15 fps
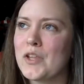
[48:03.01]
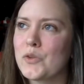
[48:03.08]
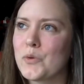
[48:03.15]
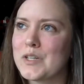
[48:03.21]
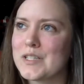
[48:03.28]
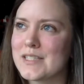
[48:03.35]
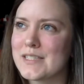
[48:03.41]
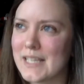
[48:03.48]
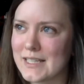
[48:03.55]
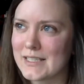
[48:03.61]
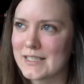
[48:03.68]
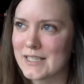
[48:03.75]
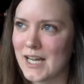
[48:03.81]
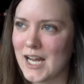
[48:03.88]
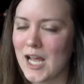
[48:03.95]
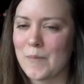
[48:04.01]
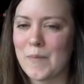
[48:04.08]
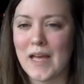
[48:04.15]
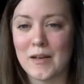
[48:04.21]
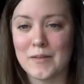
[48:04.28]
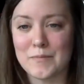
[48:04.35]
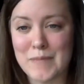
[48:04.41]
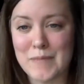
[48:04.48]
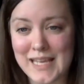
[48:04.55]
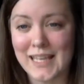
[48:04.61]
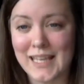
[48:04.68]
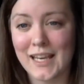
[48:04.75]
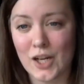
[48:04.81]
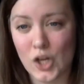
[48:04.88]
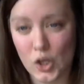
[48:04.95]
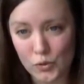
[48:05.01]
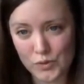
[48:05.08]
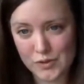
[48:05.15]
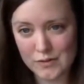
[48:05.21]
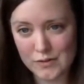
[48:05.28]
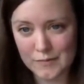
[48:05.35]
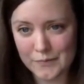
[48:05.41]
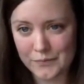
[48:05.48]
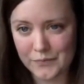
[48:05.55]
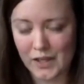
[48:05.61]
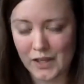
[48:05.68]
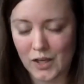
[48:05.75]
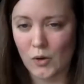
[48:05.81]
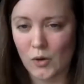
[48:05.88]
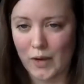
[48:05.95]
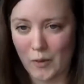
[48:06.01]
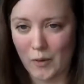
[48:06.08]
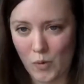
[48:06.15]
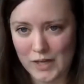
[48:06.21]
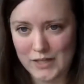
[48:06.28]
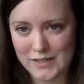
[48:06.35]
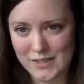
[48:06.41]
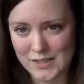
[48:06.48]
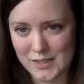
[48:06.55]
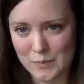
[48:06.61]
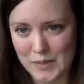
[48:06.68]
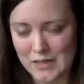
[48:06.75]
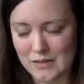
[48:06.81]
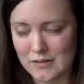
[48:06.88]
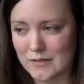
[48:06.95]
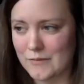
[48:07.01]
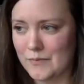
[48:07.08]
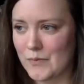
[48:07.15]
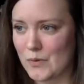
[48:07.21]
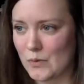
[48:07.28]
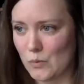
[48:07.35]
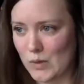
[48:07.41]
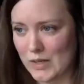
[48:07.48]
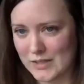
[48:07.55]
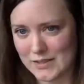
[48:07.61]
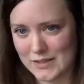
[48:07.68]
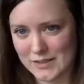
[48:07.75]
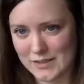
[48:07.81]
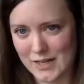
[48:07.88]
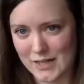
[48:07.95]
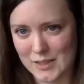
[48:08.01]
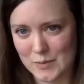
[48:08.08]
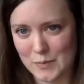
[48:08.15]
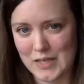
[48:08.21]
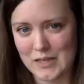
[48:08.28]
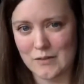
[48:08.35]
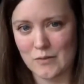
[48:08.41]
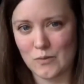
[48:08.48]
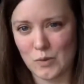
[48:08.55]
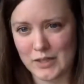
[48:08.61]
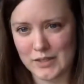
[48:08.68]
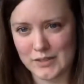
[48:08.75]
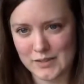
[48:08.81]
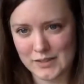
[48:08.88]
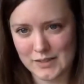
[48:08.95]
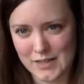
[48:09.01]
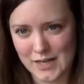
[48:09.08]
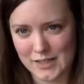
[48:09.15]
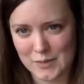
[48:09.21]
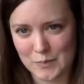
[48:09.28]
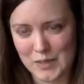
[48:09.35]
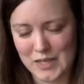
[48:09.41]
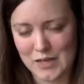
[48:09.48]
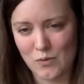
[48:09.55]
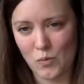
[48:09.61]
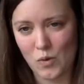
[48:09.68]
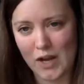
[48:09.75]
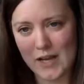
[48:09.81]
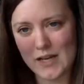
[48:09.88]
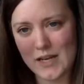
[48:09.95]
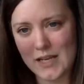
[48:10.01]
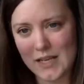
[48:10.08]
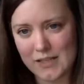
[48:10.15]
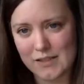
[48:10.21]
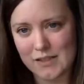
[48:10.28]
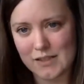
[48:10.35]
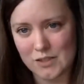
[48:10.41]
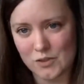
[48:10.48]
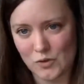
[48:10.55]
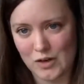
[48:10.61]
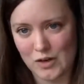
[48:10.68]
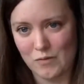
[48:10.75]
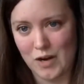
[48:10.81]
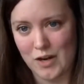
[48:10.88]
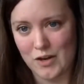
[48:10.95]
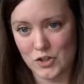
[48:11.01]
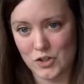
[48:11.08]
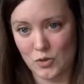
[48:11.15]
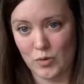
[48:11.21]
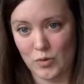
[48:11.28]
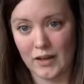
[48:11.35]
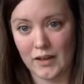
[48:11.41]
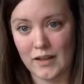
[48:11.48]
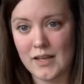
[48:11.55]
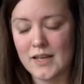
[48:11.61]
through it a second time and making notes and go, okay, what is this beat? What is this next beat? What is this next beat? What is the screenwriter doing?